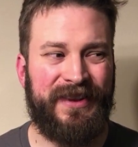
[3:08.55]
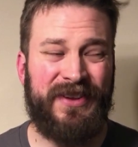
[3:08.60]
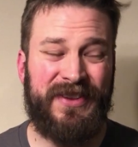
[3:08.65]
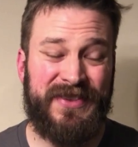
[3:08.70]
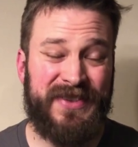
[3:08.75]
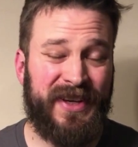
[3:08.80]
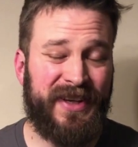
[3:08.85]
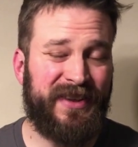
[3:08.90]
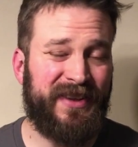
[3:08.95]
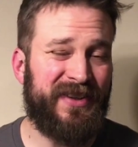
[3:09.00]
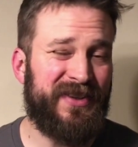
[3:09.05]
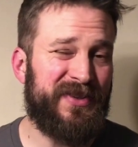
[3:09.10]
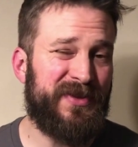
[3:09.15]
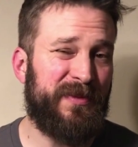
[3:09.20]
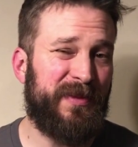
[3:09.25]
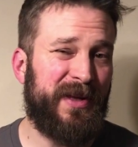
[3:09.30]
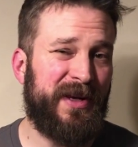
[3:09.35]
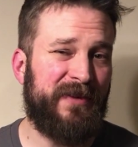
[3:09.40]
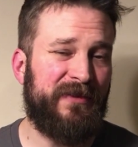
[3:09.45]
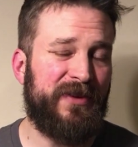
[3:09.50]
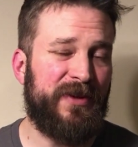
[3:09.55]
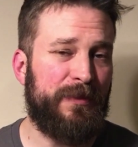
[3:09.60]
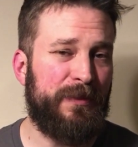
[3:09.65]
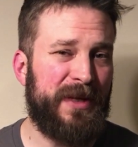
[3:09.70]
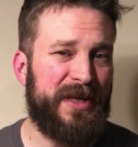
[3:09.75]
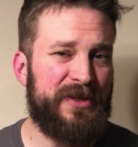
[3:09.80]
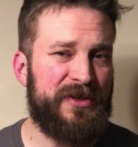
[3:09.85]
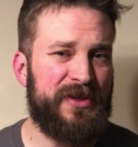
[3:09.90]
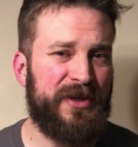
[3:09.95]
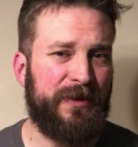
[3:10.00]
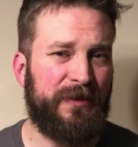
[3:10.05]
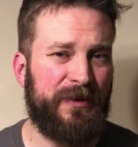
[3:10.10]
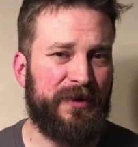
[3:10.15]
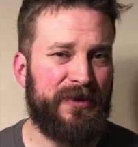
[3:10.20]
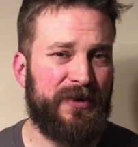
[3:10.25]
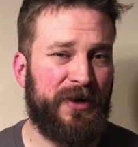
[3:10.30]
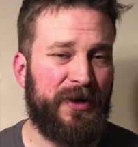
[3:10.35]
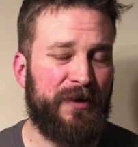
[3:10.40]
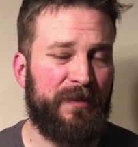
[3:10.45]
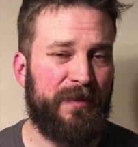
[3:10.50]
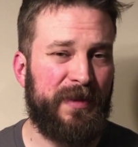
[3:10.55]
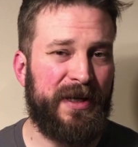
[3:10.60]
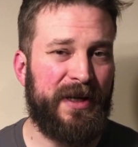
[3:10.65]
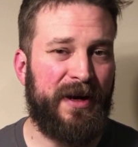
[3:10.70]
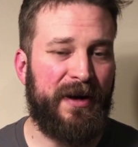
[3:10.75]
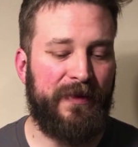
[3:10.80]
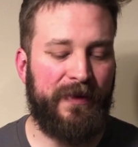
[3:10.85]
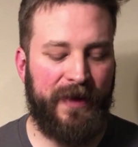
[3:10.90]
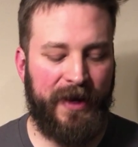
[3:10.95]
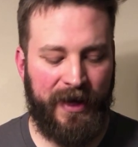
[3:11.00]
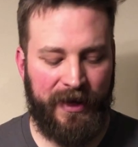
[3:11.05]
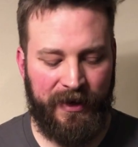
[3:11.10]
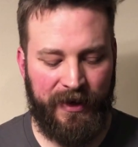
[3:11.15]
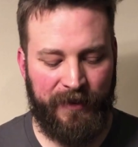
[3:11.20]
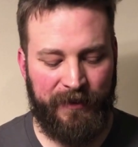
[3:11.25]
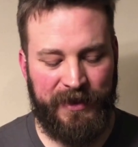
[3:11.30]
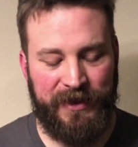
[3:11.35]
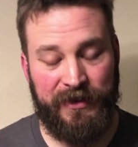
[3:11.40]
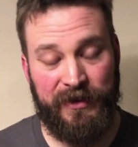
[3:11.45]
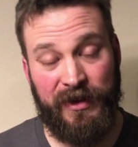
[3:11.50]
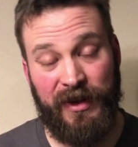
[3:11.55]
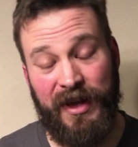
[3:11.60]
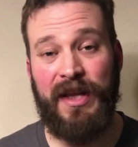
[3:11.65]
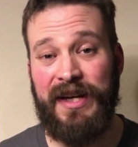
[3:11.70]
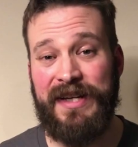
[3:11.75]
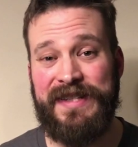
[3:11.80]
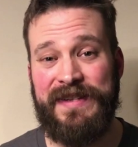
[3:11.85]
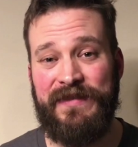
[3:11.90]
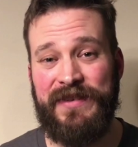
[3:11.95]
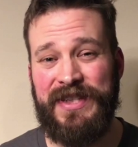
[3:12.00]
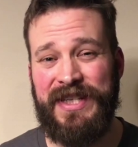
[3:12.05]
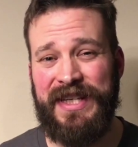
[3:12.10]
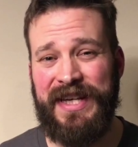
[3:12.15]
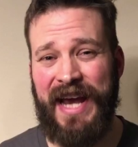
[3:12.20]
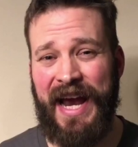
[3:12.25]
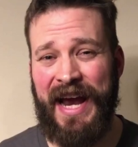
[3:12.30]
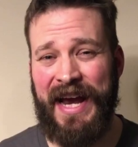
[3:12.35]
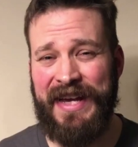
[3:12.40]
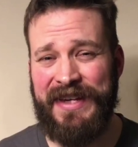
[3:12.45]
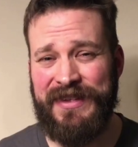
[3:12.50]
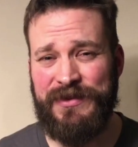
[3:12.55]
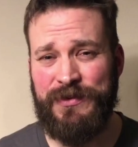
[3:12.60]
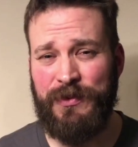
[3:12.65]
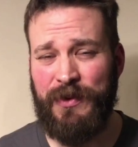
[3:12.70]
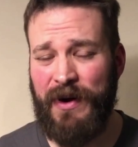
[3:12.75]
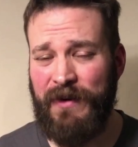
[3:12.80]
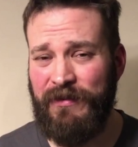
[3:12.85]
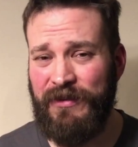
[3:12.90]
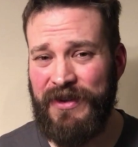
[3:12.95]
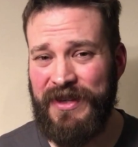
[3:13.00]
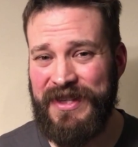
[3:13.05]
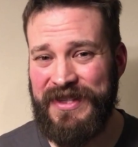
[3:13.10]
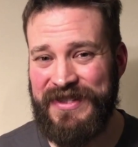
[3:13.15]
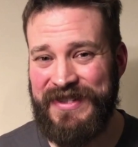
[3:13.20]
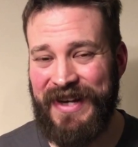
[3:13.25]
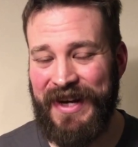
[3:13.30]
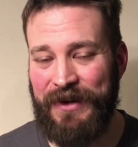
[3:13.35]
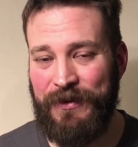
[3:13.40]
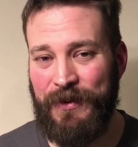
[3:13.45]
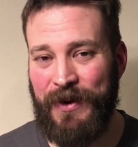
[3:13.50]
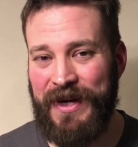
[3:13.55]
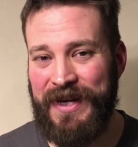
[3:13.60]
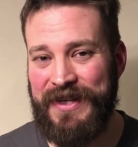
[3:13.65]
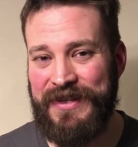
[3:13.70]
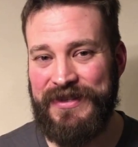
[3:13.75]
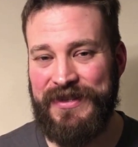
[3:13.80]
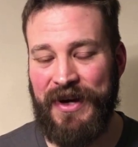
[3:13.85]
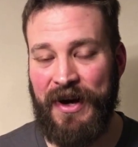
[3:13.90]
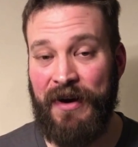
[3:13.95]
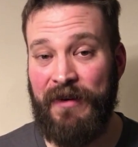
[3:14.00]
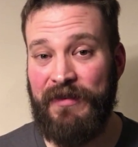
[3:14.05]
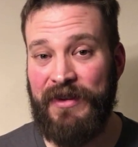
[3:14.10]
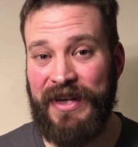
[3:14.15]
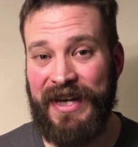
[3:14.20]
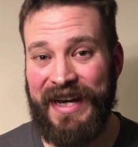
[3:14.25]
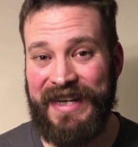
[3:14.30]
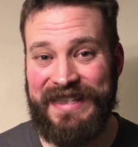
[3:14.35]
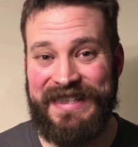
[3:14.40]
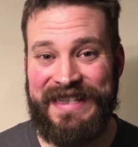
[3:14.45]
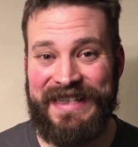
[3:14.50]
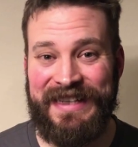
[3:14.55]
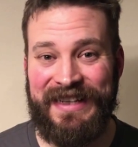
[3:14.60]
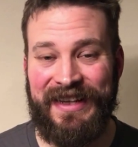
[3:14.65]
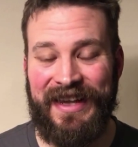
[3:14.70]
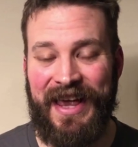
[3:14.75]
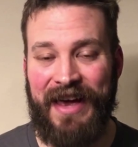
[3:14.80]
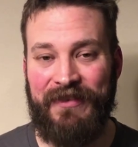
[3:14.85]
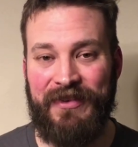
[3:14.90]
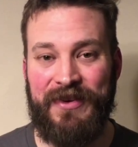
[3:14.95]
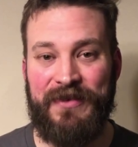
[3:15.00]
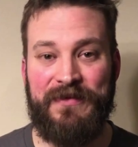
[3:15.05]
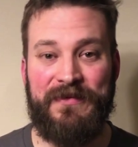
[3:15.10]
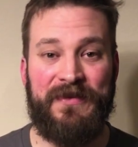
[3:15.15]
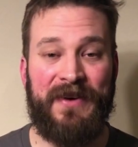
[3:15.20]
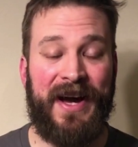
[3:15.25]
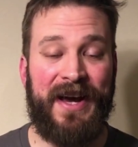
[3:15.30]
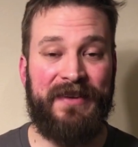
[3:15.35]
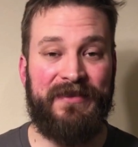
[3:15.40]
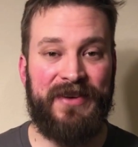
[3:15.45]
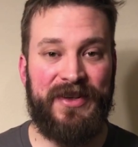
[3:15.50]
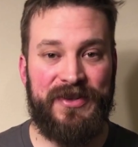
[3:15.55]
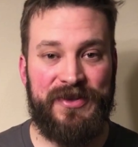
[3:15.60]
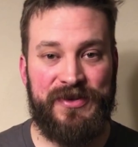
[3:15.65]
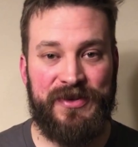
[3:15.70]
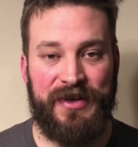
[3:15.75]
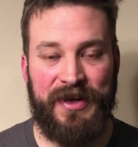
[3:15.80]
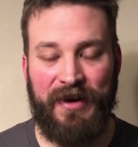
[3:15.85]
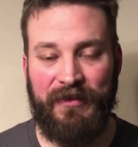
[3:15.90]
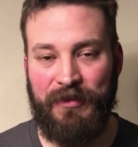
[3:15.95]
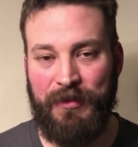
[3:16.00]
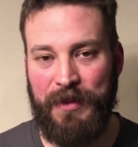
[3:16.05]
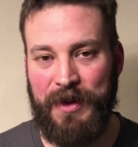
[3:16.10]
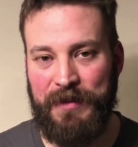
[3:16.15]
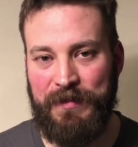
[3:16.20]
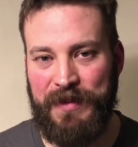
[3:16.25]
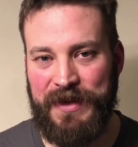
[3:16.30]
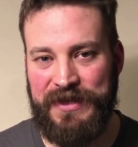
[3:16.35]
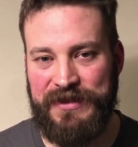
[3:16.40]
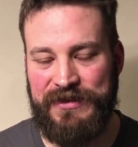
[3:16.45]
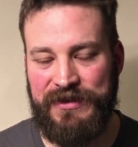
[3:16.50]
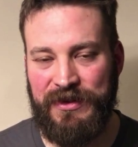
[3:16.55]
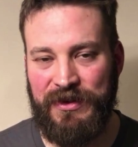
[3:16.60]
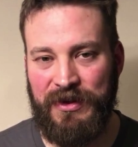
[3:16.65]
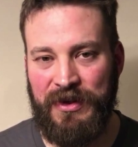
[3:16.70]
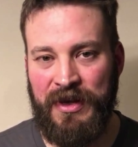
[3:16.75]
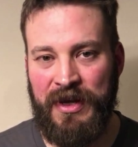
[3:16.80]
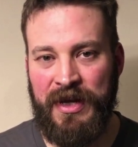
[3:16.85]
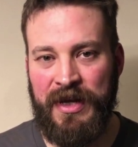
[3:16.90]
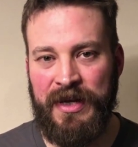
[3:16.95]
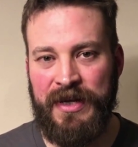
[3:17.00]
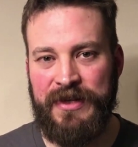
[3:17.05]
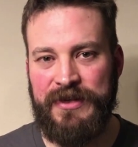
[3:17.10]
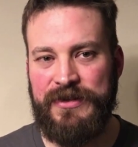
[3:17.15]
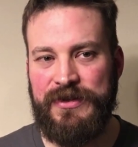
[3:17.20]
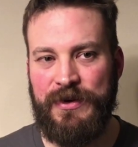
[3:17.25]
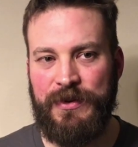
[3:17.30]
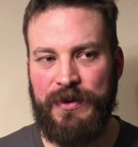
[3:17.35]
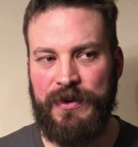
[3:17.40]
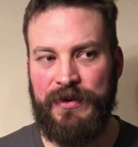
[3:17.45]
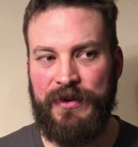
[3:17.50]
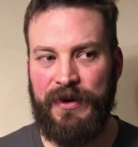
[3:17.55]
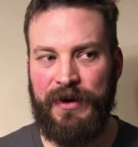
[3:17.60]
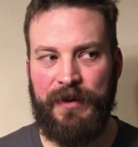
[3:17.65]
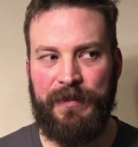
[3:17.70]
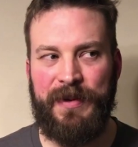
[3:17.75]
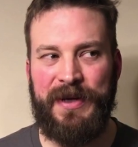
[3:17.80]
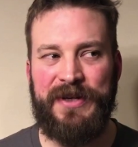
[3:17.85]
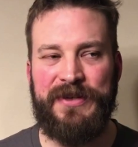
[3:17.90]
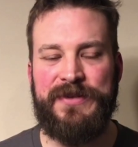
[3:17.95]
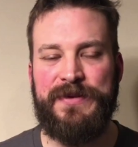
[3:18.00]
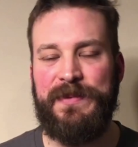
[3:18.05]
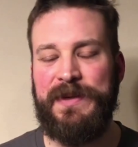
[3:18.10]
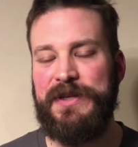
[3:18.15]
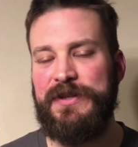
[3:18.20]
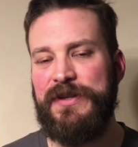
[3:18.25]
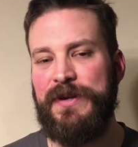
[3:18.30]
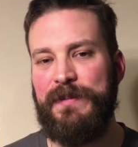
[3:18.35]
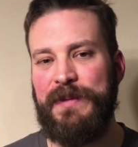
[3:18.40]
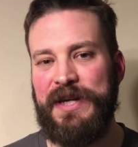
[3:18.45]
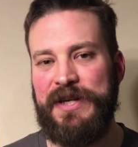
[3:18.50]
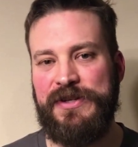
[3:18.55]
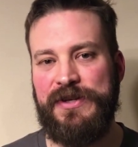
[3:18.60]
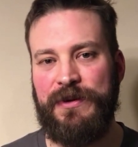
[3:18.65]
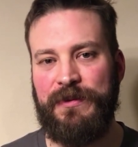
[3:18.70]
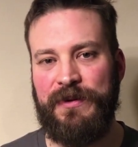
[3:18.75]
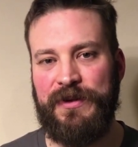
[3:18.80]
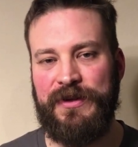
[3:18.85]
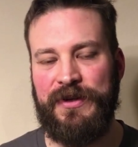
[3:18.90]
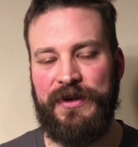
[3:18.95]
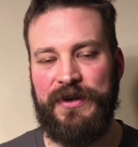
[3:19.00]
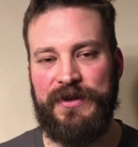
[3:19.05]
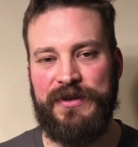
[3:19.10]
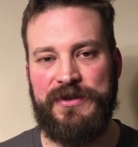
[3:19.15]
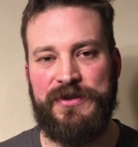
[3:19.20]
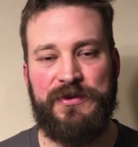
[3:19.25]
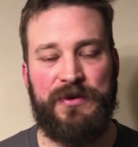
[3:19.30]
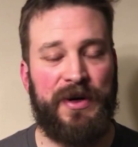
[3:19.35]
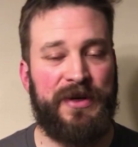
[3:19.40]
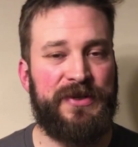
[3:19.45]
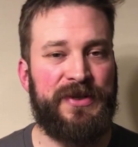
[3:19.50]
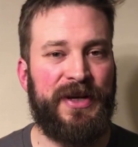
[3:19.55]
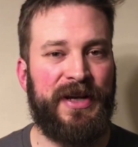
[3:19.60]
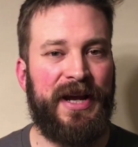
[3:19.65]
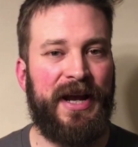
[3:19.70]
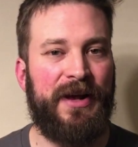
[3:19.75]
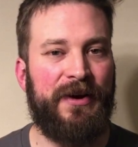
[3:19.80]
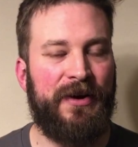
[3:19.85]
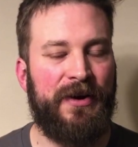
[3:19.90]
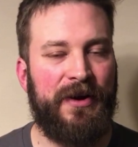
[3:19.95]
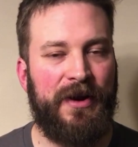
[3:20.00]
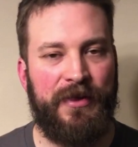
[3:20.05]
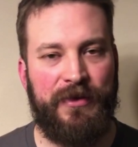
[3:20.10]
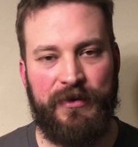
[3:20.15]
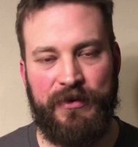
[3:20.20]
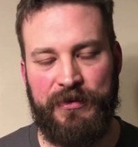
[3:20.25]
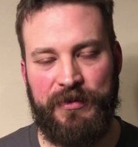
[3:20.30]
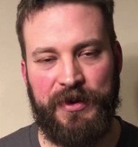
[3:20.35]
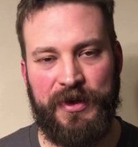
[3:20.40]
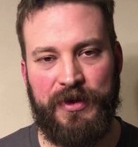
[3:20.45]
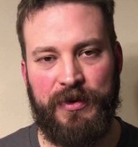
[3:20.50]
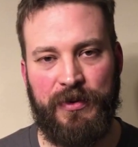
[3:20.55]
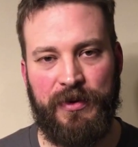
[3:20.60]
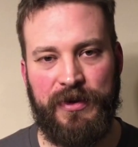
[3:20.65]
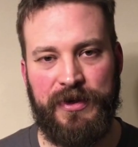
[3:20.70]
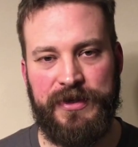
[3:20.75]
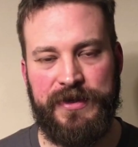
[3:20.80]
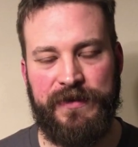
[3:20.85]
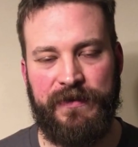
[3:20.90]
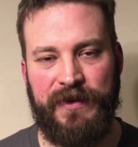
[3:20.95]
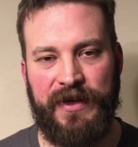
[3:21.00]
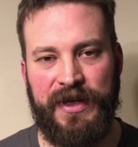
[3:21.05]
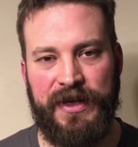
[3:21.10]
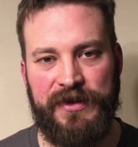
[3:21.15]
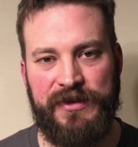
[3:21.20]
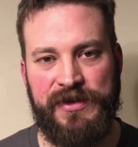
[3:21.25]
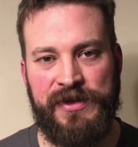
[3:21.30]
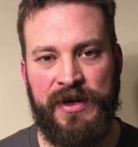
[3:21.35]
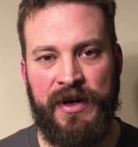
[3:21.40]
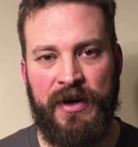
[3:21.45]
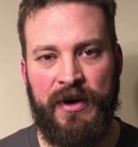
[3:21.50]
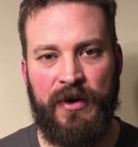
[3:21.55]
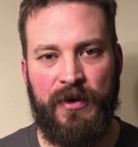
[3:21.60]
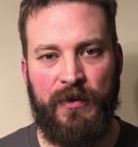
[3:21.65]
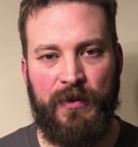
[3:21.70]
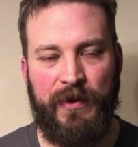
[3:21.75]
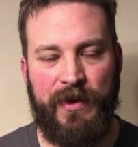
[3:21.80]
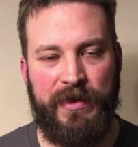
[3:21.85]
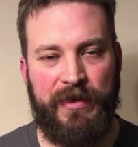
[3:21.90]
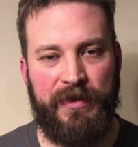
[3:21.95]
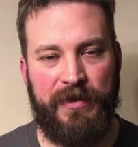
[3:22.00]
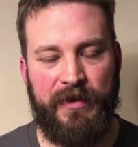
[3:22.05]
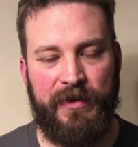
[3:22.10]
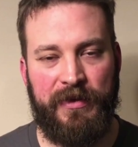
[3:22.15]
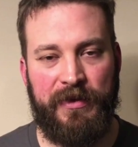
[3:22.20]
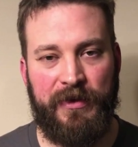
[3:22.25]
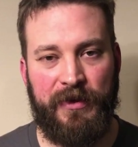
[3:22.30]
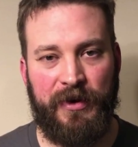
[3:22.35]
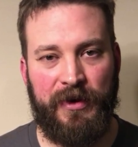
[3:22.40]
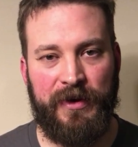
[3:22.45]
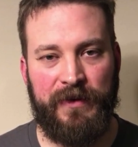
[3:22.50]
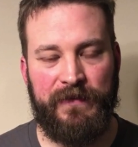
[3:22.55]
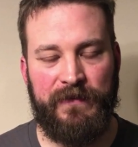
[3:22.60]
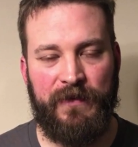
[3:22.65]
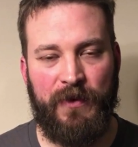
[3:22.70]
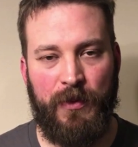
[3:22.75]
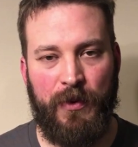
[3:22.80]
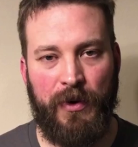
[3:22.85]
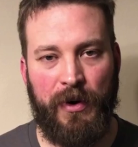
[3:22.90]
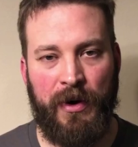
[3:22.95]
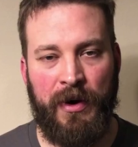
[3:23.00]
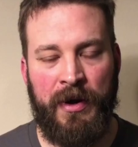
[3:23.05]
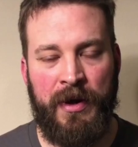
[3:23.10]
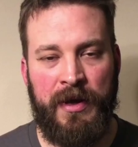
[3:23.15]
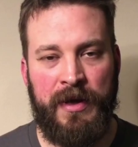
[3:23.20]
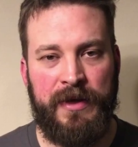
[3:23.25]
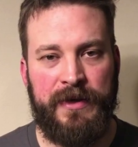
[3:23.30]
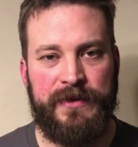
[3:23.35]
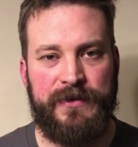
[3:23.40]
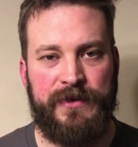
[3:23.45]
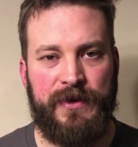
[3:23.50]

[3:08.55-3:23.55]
It looks like there's a bit of diminishing return beyond that. I mean, the Glock 17 has roughly the sight radius of a 1911 5-inch government pistol, so there appears to be diminishing return stretching it out another 3/4 of an inch with the 34.